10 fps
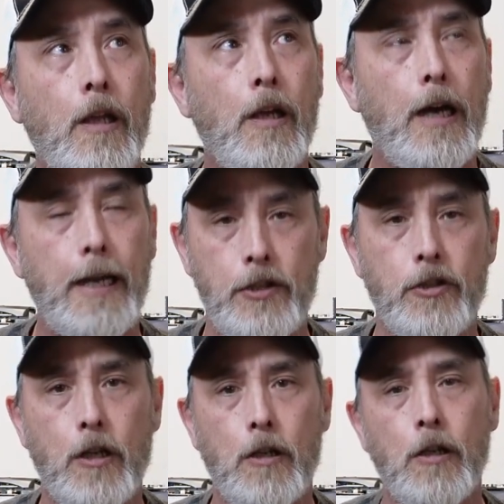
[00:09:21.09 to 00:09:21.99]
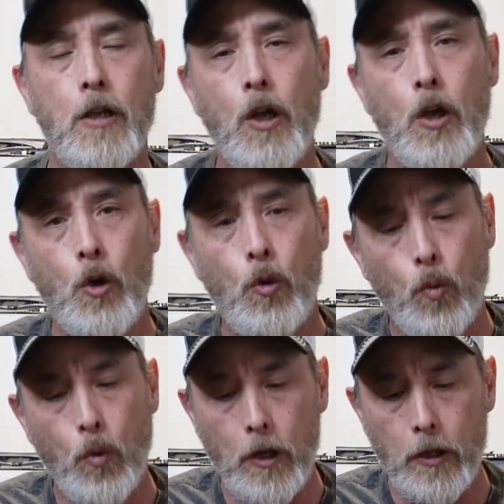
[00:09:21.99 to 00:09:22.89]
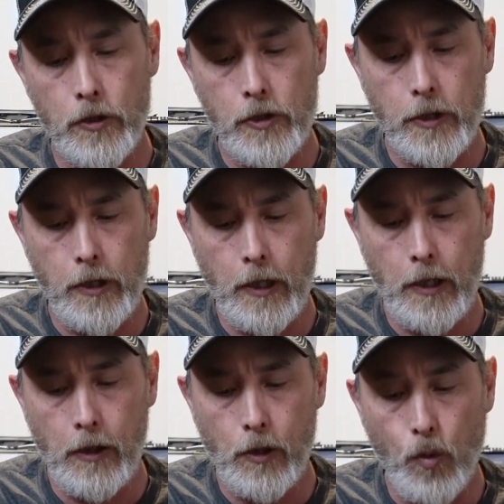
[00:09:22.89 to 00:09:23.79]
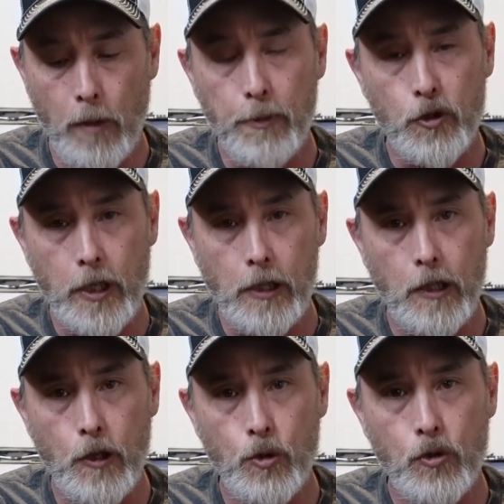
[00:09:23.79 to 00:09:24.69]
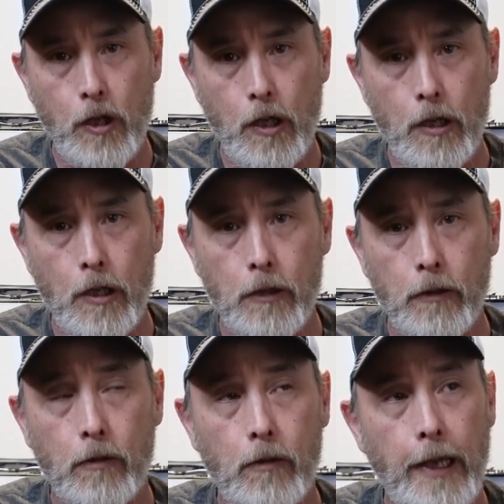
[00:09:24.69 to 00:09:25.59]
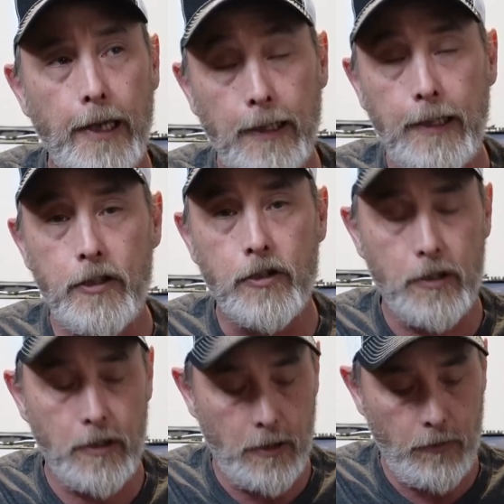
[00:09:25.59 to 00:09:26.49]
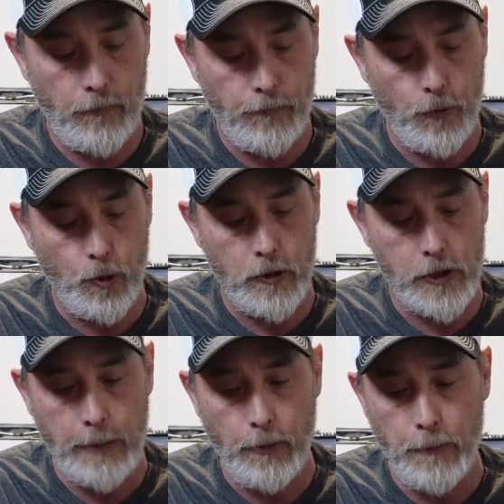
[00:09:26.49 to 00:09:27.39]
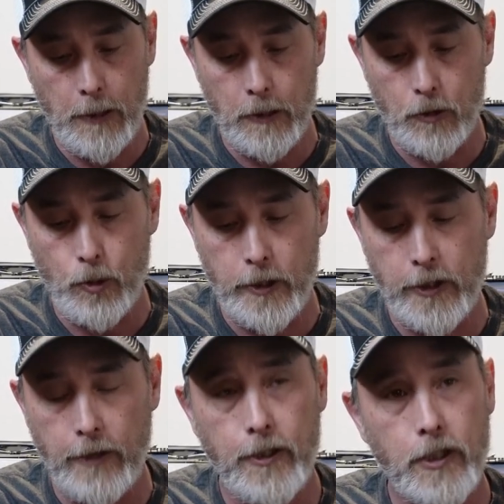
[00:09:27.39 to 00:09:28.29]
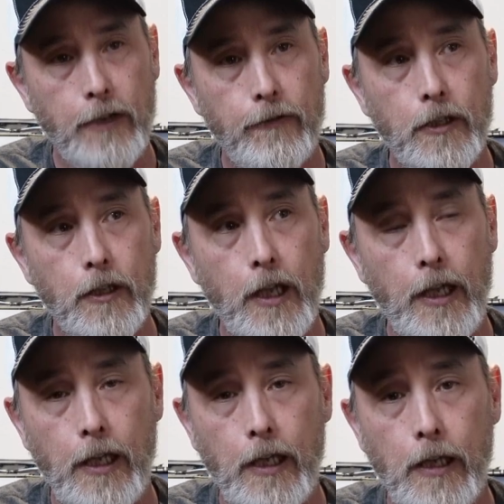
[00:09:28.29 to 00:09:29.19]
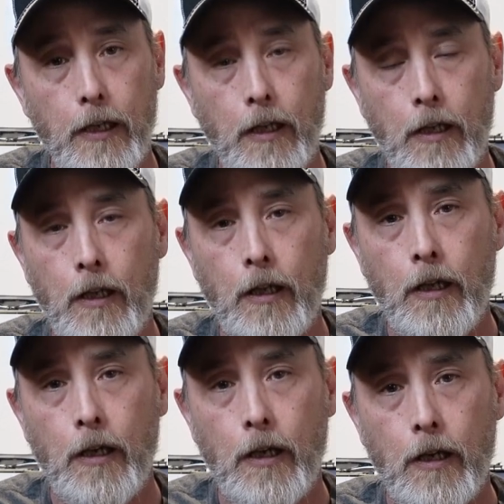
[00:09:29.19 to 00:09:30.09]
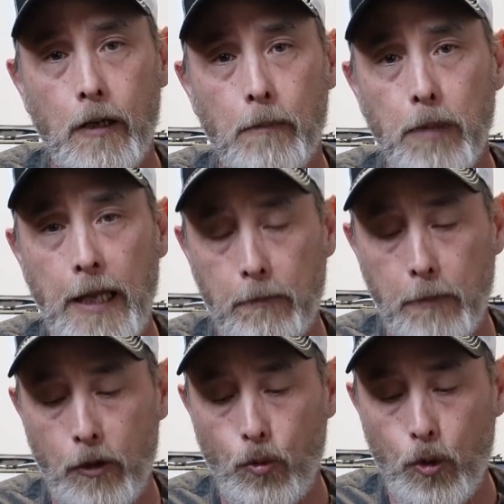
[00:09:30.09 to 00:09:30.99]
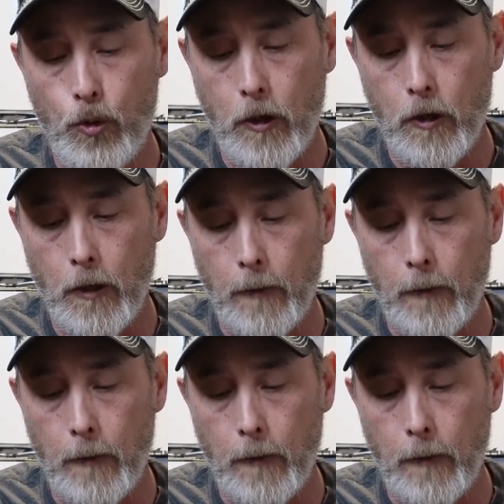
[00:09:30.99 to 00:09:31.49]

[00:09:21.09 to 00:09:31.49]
I saw was in the 1% lows on at least for Cyberpunk 2077 and uh, Black Myth Wukong.